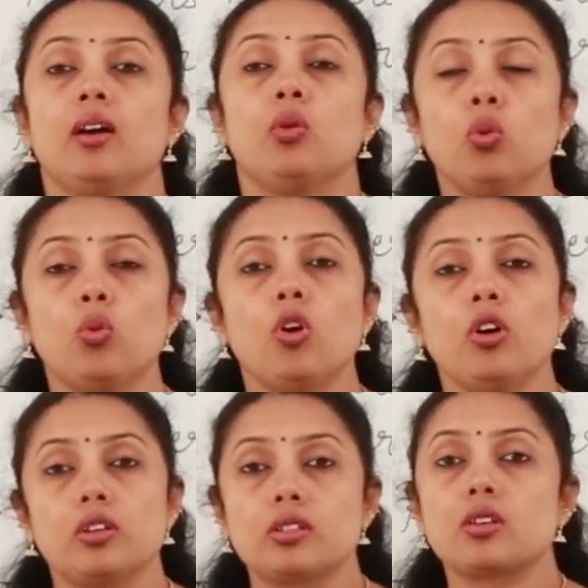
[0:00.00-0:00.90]
who
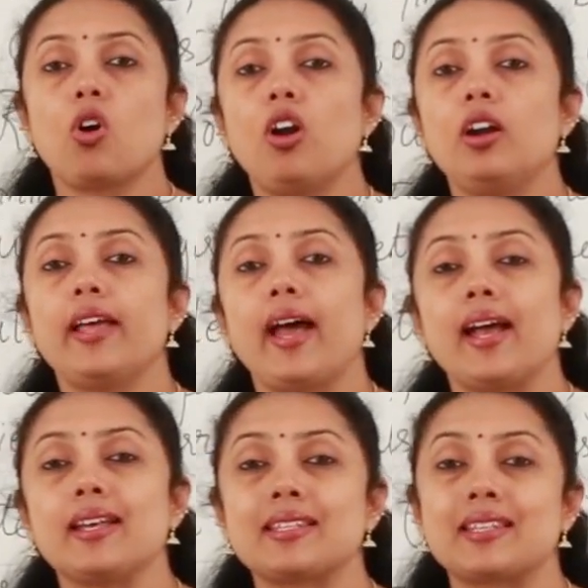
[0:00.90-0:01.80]
was called
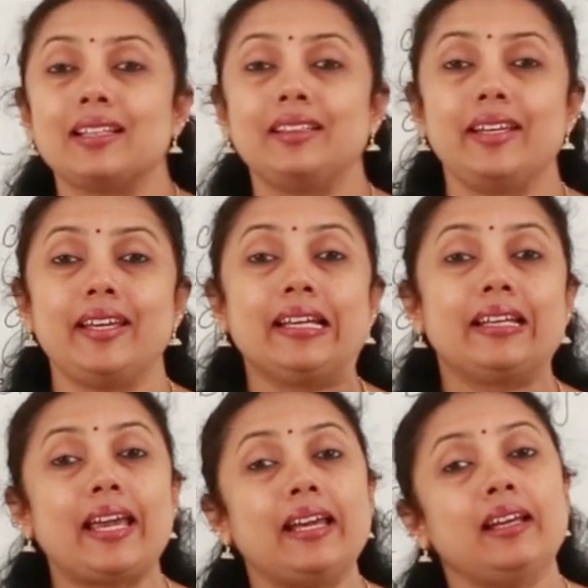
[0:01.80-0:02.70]
as the
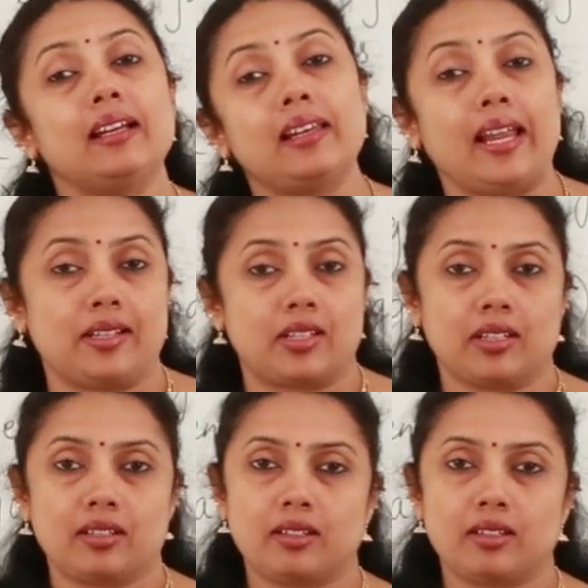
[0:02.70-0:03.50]
kinglet,